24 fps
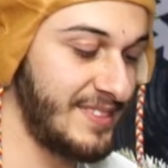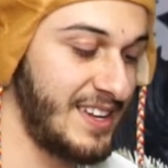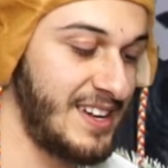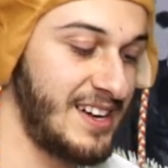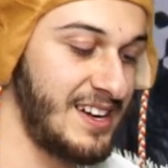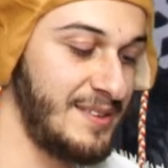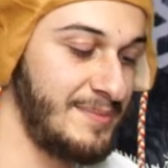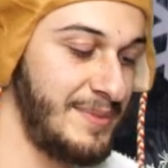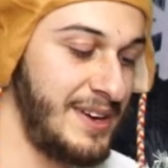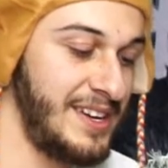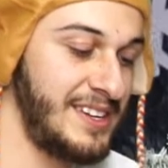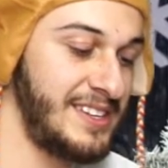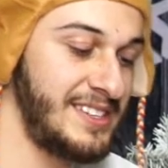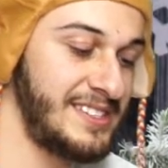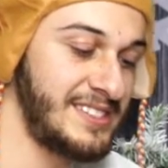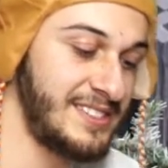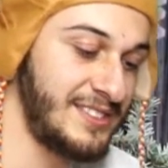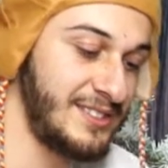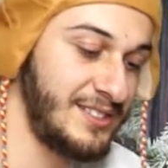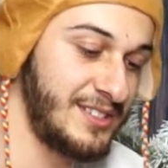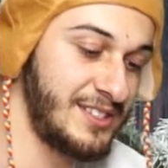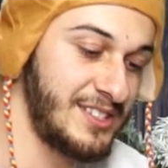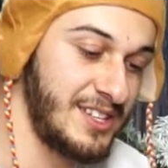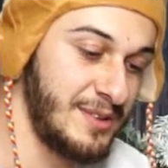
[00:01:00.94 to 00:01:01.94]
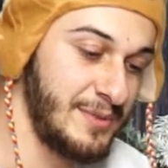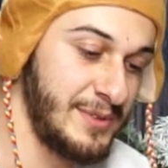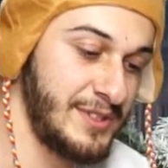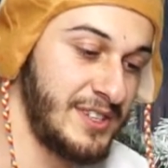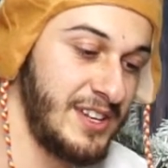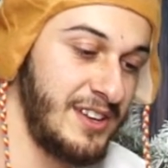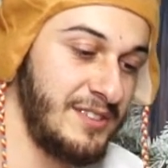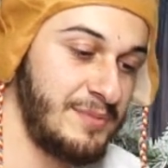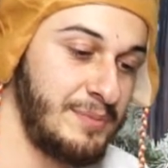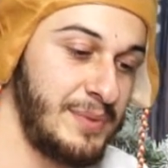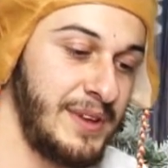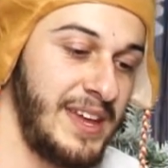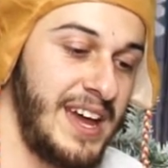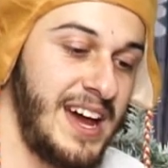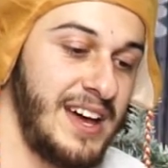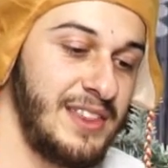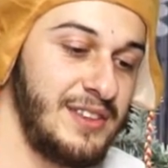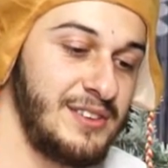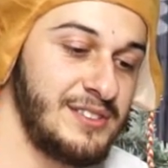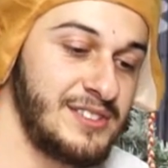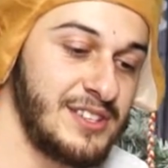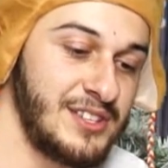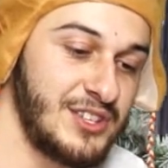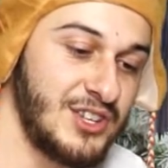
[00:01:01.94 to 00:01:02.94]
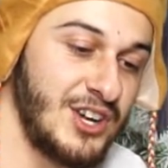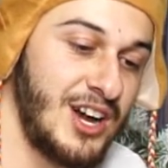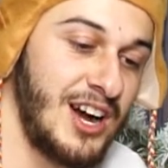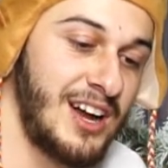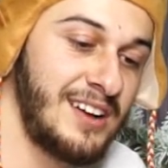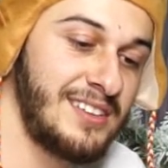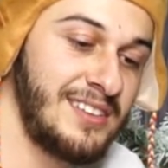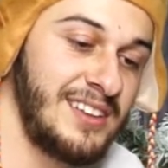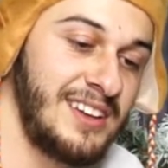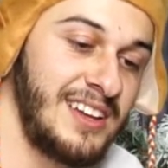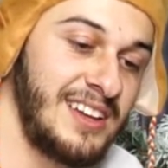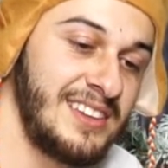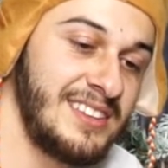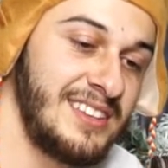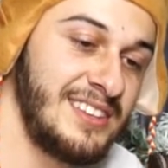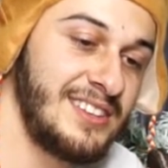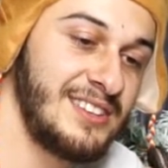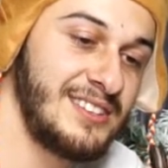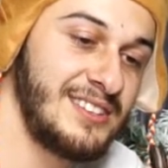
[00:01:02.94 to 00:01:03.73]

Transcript: Oh, mine doesn't look double stuffed. But yeah, there's a chocolate and then